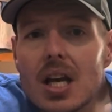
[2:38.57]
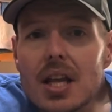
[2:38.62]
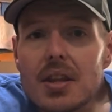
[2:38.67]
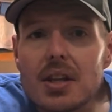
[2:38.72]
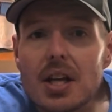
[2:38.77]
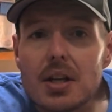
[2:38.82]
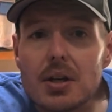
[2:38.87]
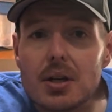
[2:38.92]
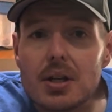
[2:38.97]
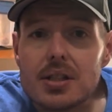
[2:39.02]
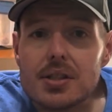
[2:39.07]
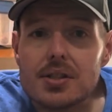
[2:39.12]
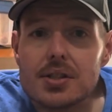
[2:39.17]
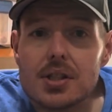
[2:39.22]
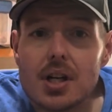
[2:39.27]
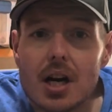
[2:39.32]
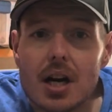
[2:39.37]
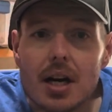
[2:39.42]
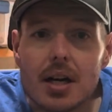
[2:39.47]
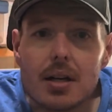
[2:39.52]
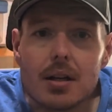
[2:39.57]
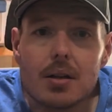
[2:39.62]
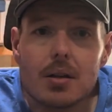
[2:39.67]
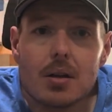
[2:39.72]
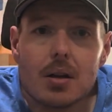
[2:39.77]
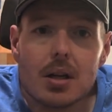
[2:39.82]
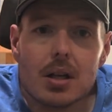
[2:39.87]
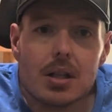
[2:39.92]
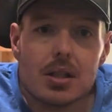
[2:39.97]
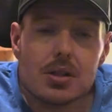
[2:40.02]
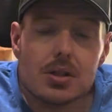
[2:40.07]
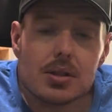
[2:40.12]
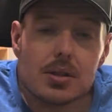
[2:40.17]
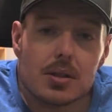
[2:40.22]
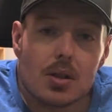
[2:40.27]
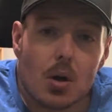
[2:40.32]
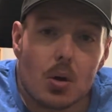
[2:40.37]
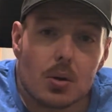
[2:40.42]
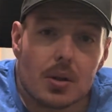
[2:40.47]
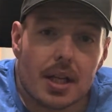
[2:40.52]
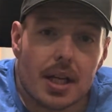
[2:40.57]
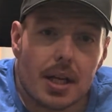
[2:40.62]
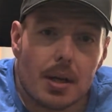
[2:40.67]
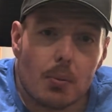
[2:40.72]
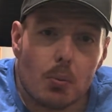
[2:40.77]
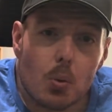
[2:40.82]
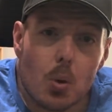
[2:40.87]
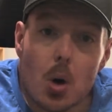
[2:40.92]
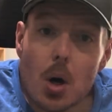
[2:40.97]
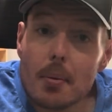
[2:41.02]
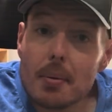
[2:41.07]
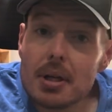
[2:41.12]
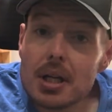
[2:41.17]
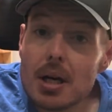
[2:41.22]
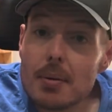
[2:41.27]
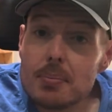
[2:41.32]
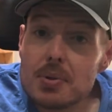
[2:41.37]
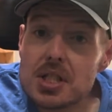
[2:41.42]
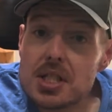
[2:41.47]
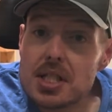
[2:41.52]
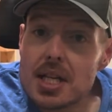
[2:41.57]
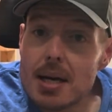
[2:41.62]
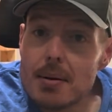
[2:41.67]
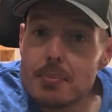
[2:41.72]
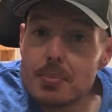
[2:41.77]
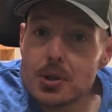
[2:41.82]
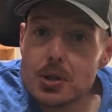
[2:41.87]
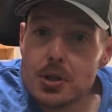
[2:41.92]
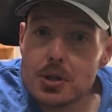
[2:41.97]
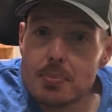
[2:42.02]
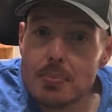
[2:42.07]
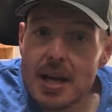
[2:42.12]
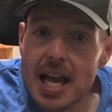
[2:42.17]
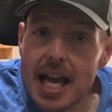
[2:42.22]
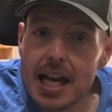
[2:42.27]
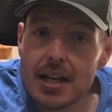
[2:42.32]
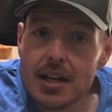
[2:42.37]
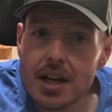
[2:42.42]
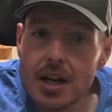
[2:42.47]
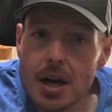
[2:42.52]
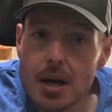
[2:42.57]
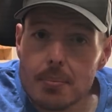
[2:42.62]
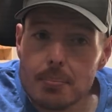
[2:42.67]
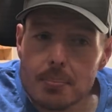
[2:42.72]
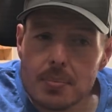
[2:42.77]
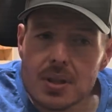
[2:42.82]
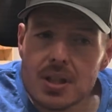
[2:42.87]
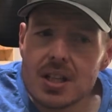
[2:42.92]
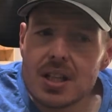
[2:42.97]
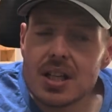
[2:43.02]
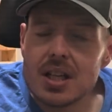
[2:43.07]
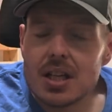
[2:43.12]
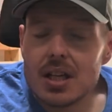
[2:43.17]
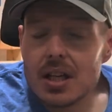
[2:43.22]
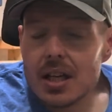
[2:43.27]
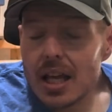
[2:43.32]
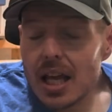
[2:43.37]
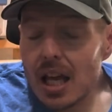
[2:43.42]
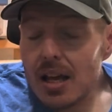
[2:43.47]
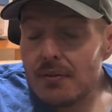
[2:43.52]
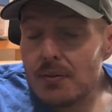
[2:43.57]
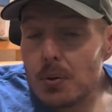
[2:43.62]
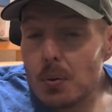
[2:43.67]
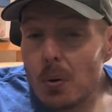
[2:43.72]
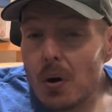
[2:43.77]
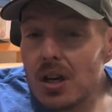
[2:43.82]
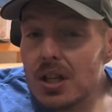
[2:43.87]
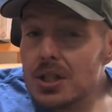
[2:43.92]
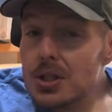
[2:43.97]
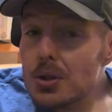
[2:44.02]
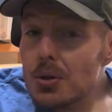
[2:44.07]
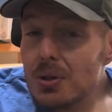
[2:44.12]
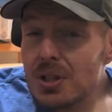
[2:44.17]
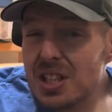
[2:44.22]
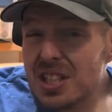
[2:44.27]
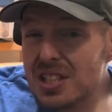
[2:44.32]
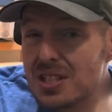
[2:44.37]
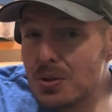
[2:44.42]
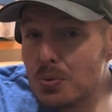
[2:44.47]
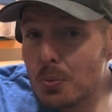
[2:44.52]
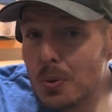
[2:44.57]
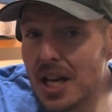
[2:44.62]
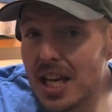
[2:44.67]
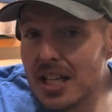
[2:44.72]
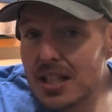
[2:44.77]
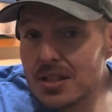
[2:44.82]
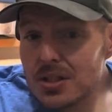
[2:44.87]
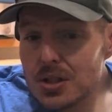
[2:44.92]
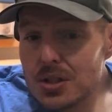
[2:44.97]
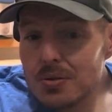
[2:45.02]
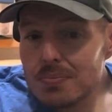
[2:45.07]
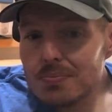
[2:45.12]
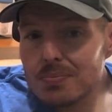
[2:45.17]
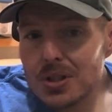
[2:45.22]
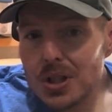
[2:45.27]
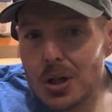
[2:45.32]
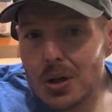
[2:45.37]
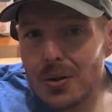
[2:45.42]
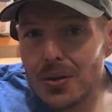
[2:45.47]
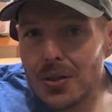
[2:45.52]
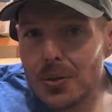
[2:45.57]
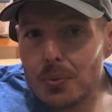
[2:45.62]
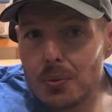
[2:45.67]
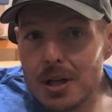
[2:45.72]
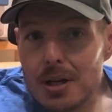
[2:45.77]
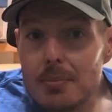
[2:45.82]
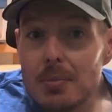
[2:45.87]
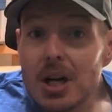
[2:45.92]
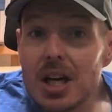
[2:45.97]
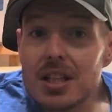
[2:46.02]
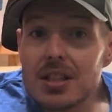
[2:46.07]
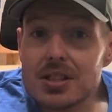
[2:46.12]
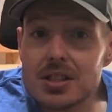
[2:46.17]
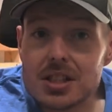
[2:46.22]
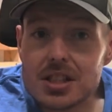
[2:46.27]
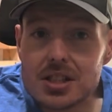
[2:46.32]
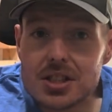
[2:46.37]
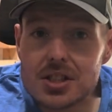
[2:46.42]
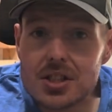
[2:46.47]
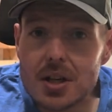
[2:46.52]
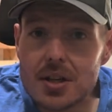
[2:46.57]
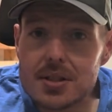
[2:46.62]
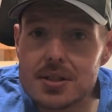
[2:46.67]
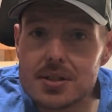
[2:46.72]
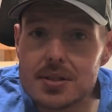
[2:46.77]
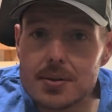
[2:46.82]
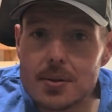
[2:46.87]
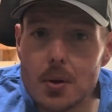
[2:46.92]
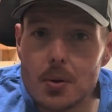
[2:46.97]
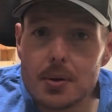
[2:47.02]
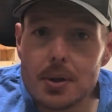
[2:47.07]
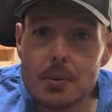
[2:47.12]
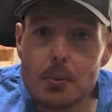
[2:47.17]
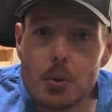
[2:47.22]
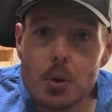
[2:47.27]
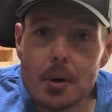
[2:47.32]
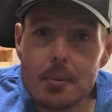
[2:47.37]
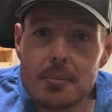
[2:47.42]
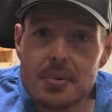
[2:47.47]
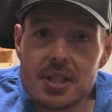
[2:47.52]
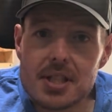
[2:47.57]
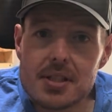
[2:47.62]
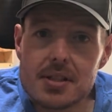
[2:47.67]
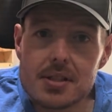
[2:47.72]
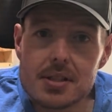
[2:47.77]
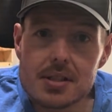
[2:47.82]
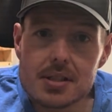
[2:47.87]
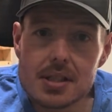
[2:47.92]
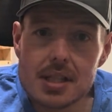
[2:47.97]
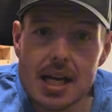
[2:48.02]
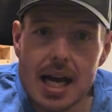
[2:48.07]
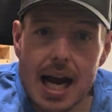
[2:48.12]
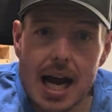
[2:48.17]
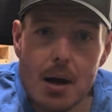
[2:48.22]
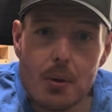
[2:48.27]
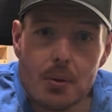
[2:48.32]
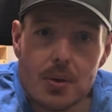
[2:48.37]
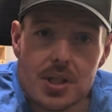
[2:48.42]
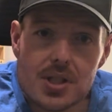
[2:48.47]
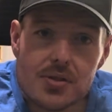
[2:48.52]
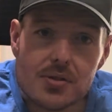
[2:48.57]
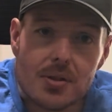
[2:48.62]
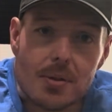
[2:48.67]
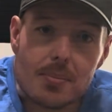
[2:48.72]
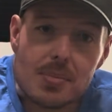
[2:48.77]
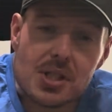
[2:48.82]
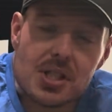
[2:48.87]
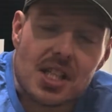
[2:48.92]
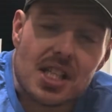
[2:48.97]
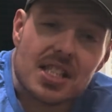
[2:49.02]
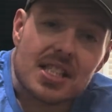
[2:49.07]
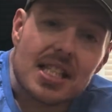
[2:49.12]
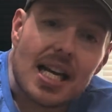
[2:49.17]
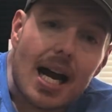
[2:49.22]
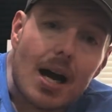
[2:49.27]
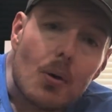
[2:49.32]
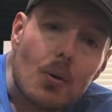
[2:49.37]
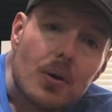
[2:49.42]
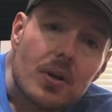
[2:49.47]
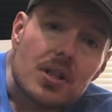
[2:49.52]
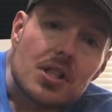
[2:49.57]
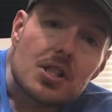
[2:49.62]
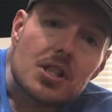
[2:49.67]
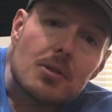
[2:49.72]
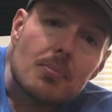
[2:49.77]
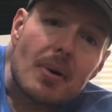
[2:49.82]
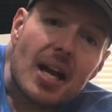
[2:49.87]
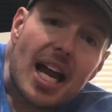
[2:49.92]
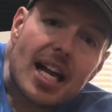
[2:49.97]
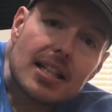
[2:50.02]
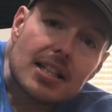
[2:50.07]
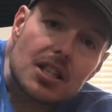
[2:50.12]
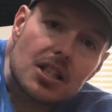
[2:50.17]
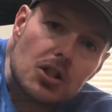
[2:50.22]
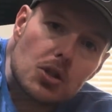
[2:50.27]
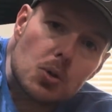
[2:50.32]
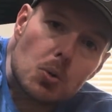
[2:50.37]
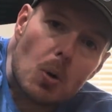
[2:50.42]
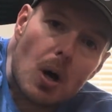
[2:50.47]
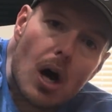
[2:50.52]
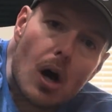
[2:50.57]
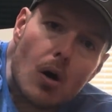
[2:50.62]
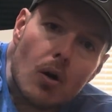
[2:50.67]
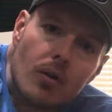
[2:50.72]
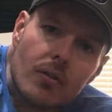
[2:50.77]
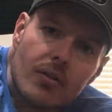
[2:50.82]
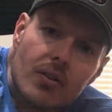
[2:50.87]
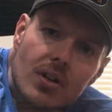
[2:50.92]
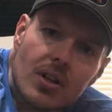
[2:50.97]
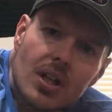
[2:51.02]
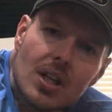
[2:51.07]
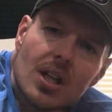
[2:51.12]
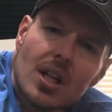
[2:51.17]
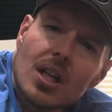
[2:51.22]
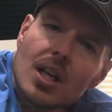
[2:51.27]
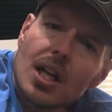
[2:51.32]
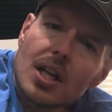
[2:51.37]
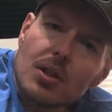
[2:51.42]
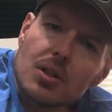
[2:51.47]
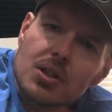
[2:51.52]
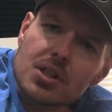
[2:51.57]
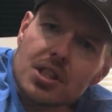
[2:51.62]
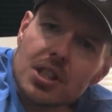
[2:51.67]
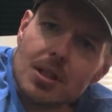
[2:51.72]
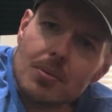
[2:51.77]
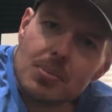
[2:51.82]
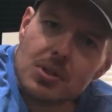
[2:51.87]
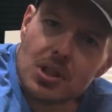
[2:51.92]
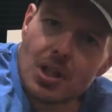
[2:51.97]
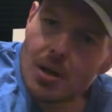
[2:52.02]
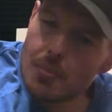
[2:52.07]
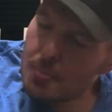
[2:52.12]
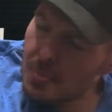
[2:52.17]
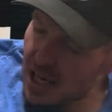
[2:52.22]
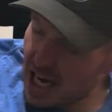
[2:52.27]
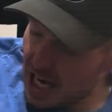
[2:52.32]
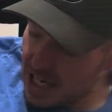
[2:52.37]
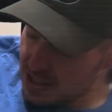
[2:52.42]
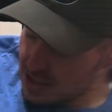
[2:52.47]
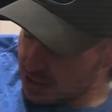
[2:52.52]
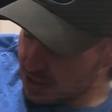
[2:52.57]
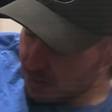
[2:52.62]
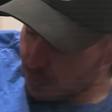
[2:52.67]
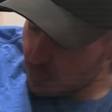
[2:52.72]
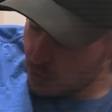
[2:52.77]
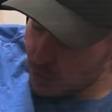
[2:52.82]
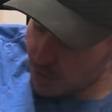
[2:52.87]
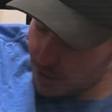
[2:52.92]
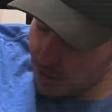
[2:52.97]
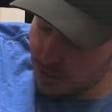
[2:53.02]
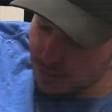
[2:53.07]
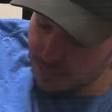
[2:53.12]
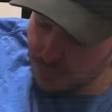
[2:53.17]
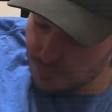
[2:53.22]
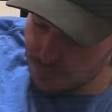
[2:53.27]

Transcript: Then you could start slowly warming up the temperatures back up. If you want to do it, you can just wait, 3 months and start slowly warming the hours from 6 hours to back to the 12. You'll see them start basking more.